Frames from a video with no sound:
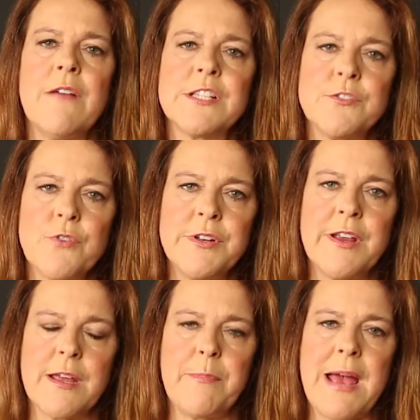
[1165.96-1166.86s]
have
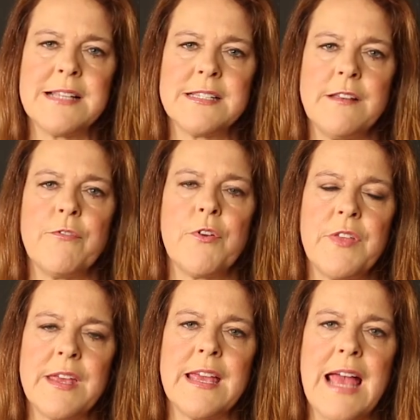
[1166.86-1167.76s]
extraordinary capacity for
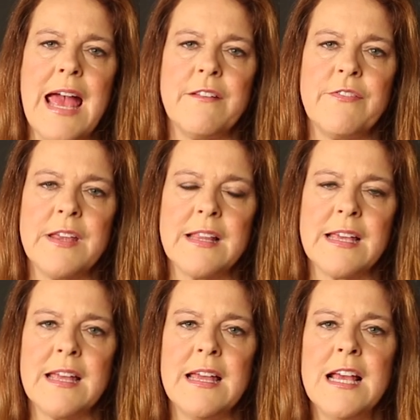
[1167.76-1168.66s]
thinking and
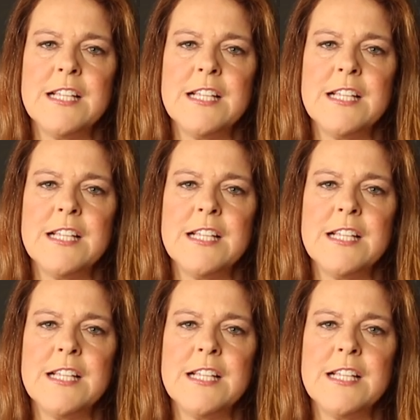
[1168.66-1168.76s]
feeling.